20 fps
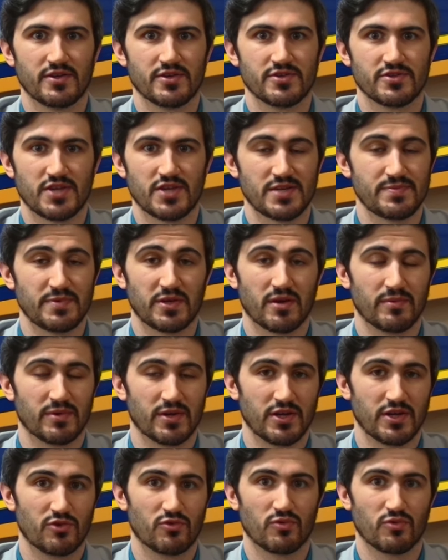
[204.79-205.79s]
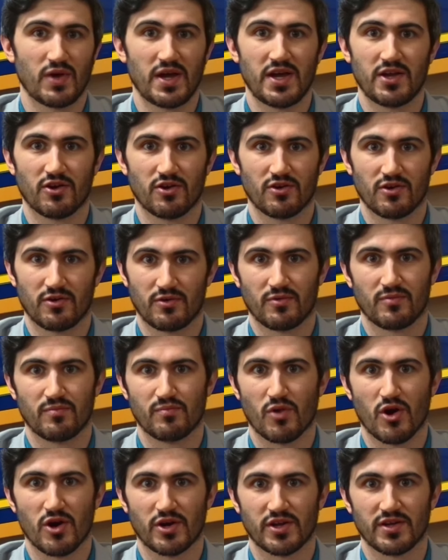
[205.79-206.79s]
So that's becoming a greater
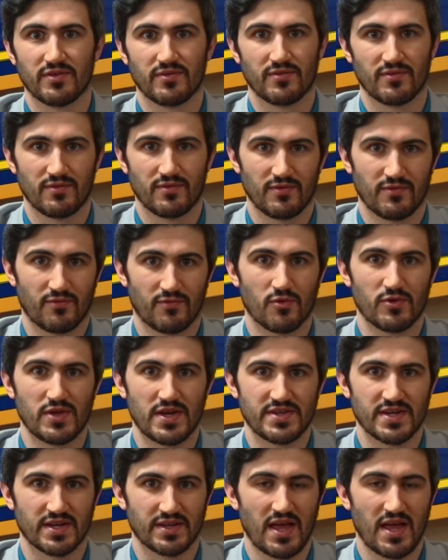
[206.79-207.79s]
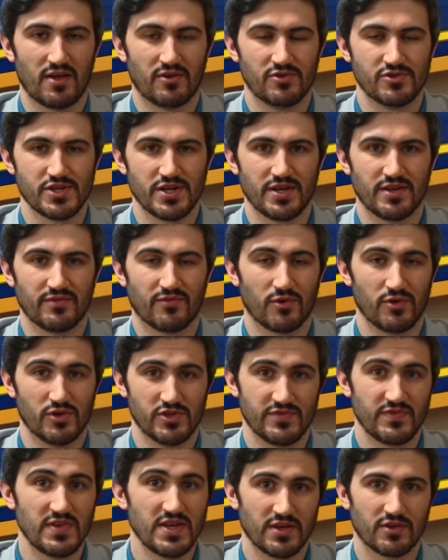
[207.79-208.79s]
market for that technology and for
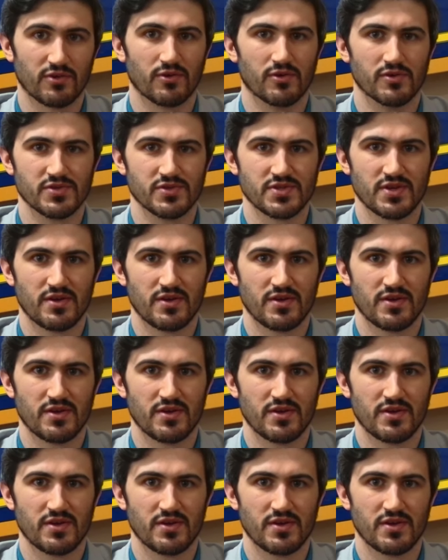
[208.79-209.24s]
those vehicles,